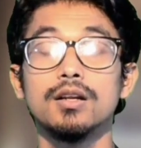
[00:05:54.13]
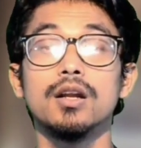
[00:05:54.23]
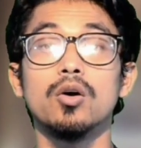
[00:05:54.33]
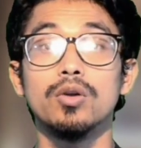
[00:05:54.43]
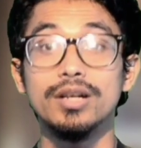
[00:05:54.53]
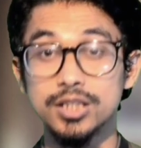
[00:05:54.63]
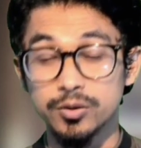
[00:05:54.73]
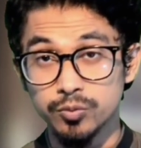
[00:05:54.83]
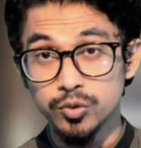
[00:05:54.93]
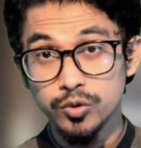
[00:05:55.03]
now
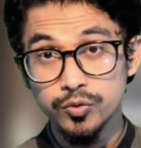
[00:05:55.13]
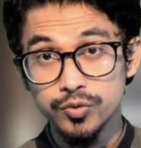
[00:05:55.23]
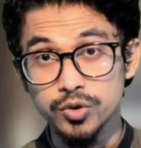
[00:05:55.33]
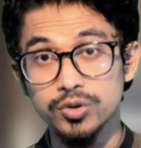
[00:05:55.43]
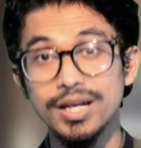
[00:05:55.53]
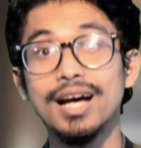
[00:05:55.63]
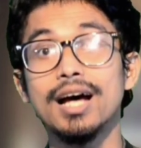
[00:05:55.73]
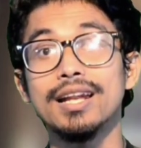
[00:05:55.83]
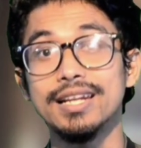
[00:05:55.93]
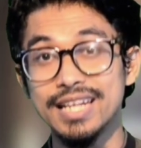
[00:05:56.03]
let's move to
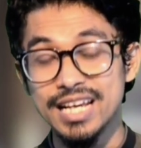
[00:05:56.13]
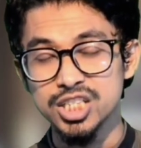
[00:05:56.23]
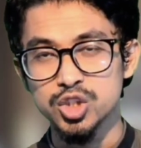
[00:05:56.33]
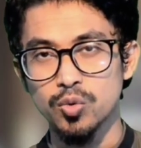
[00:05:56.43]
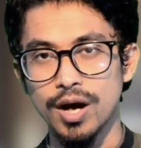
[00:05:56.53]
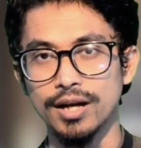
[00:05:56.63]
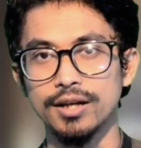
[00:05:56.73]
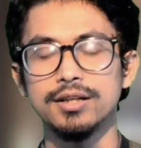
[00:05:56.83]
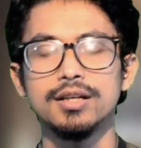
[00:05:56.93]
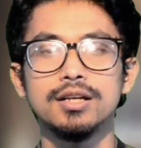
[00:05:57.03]
the next
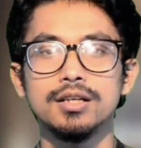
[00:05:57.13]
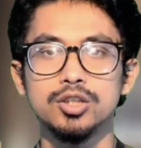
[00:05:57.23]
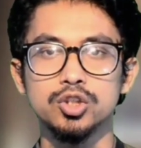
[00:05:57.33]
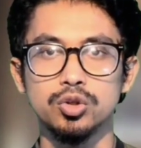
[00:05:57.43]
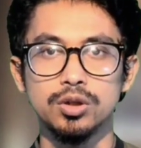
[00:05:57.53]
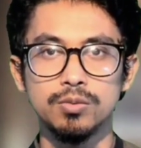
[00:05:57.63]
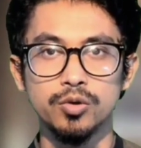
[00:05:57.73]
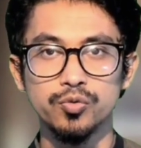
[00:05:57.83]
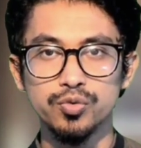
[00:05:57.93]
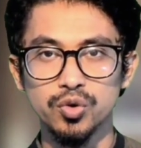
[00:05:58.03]
one. So
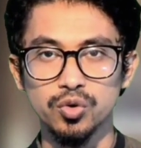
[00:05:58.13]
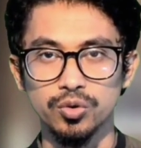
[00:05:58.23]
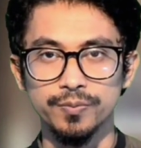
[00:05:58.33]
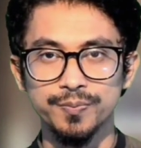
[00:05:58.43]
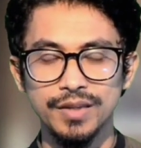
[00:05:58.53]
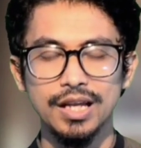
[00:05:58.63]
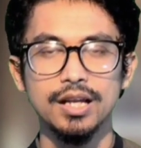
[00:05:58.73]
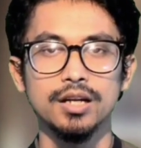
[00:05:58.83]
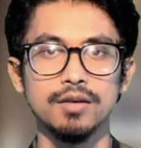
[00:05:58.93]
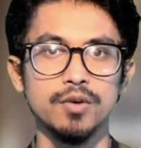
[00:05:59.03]
number
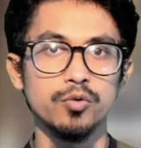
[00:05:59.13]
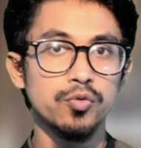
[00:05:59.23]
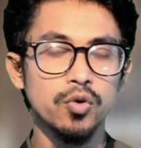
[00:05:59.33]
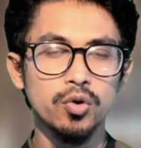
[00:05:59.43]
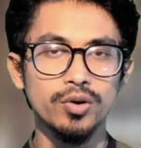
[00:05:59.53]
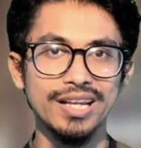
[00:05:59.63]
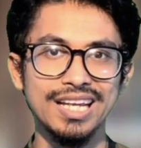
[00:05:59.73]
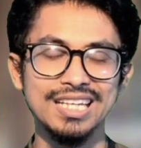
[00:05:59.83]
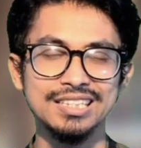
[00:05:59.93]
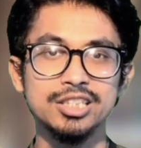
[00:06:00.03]
4
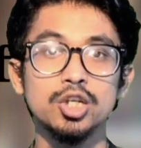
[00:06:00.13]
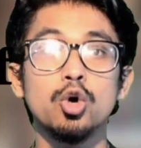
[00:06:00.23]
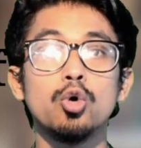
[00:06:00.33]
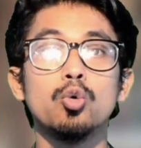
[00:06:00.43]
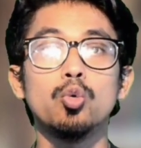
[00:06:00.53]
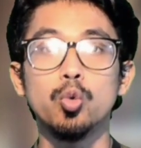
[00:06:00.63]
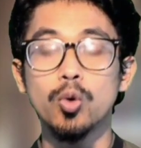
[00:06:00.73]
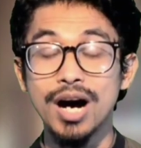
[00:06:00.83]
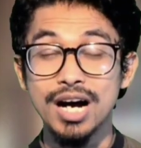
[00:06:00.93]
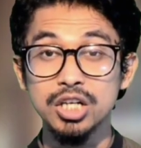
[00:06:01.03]
is
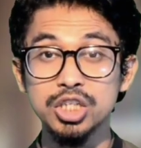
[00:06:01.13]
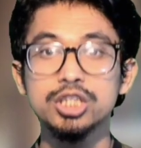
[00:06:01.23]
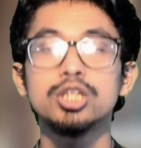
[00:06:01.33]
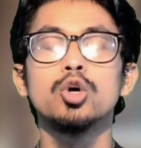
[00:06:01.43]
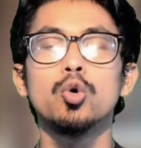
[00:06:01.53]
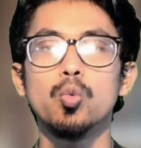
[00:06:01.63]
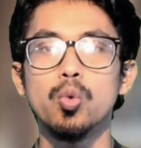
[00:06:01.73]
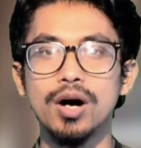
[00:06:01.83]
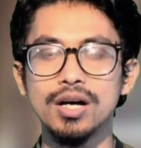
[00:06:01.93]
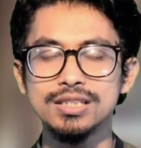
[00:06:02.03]
wash
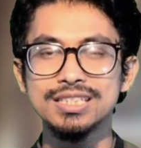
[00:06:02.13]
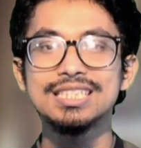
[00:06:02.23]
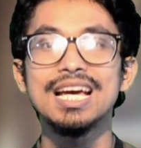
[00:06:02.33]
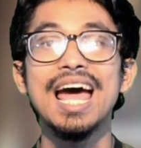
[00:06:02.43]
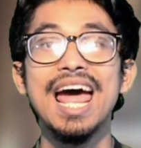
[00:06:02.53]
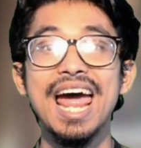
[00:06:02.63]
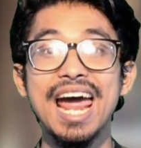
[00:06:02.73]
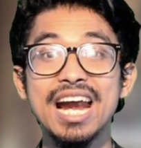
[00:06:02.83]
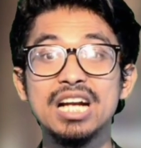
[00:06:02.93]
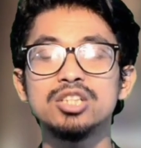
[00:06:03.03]
one's
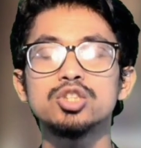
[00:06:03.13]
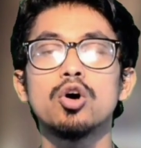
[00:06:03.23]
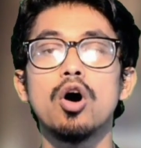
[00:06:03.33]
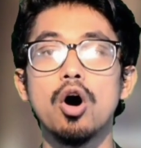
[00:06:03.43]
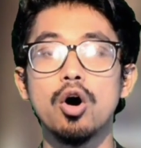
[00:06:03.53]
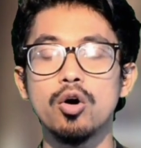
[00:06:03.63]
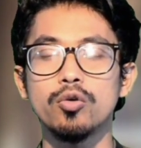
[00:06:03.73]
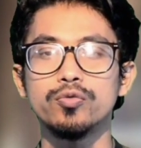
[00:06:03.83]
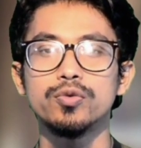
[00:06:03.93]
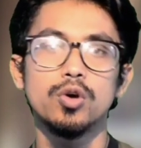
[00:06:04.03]
hands off.